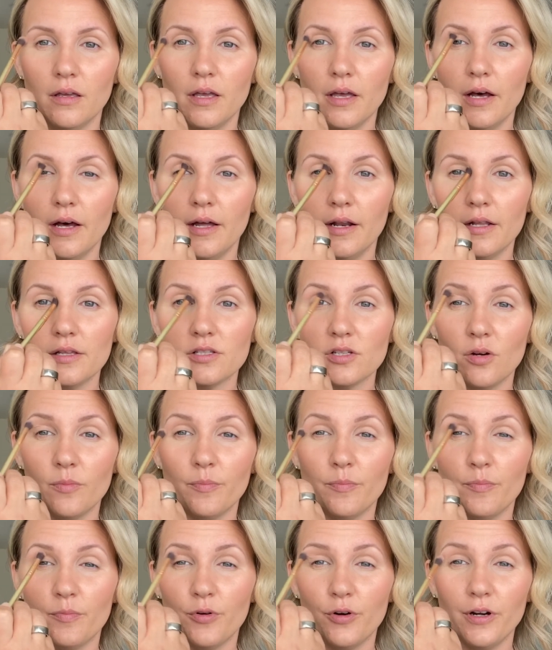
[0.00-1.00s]
And it's
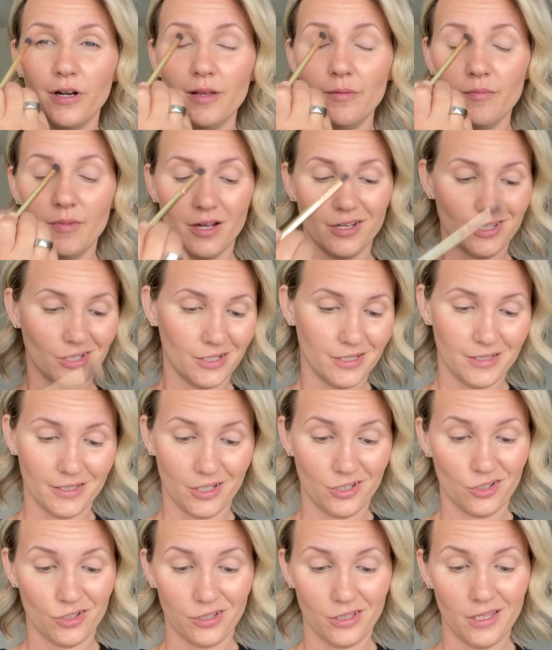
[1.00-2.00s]
pretty much
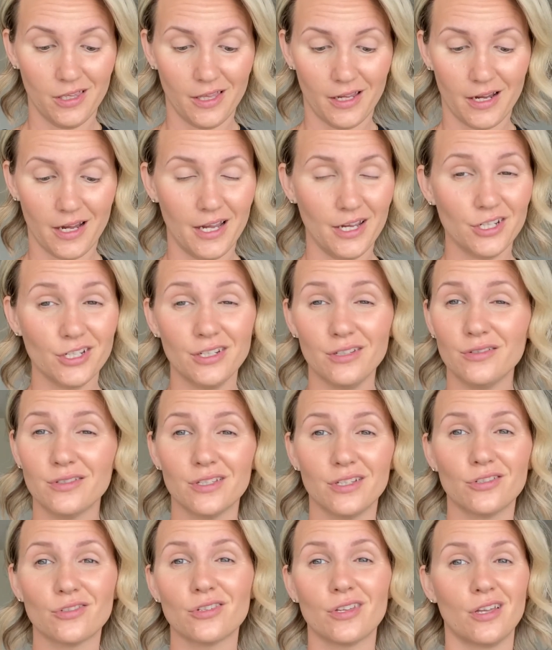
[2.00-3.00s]
essentially like eyeshadow is
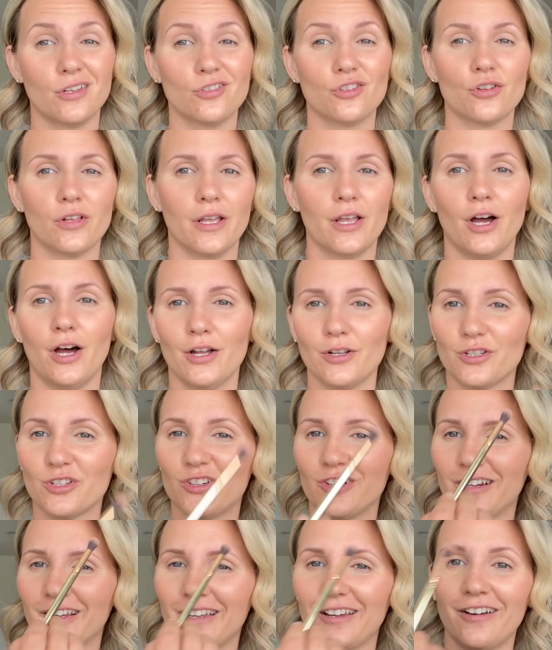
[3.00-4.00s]
essentially
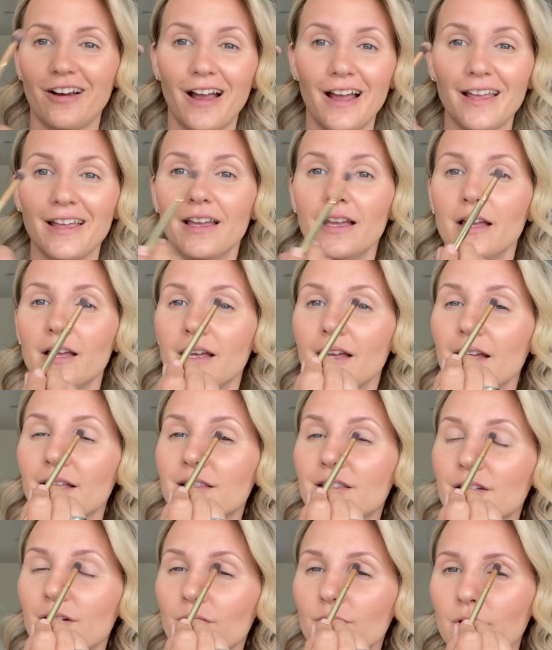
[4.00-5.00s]
contouring your eye. It's
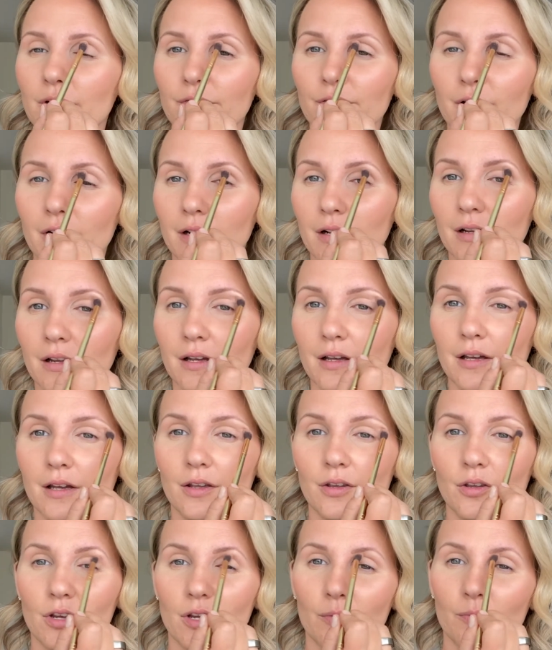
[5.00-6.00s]
no different.
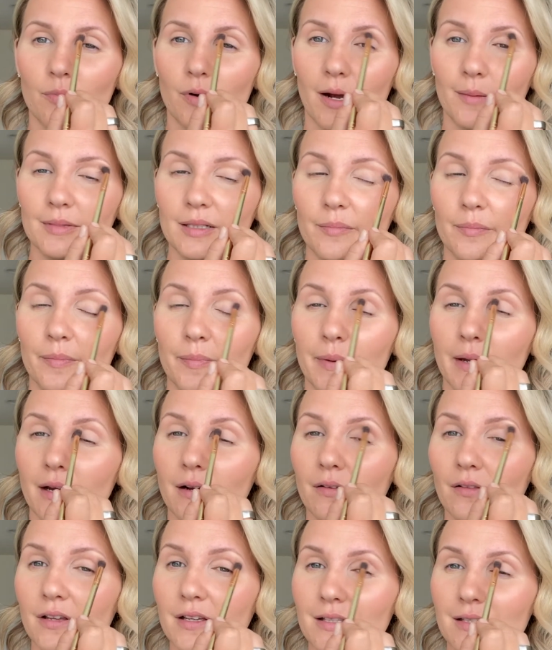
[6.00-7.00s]
You can probably
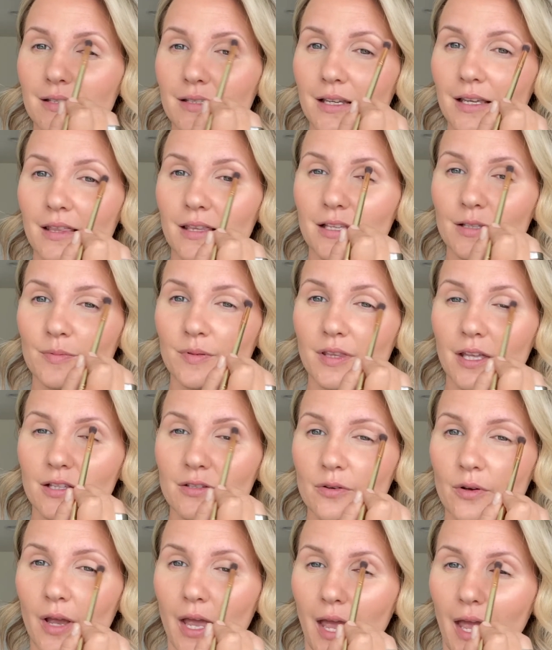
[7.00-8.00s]
barely see this, but that's
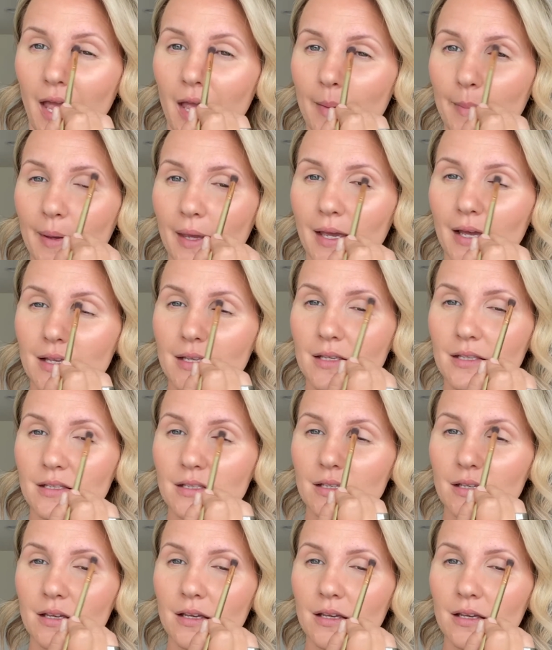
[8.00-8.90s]
okay because